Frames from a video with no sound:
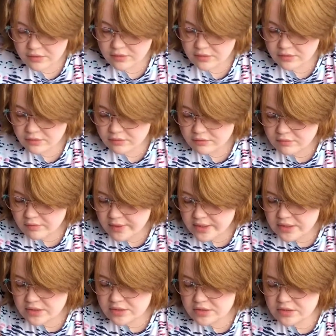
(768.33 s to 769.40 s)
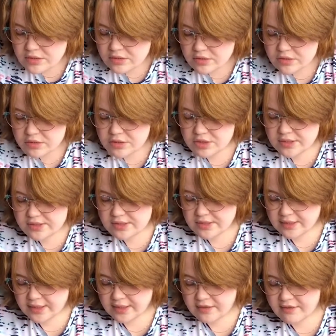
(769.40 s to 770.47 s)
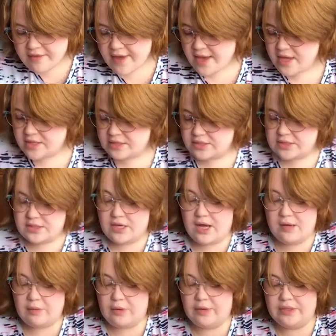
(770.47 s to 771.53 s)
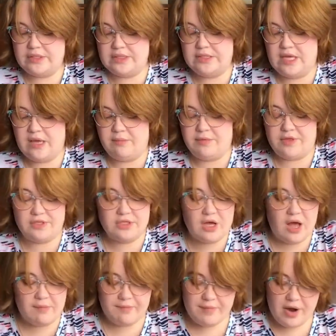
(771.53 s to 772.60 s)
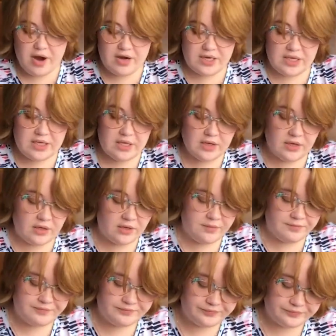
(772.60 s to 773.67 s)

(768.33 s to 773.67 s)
All right, just like that. I'm going to tape the top part here,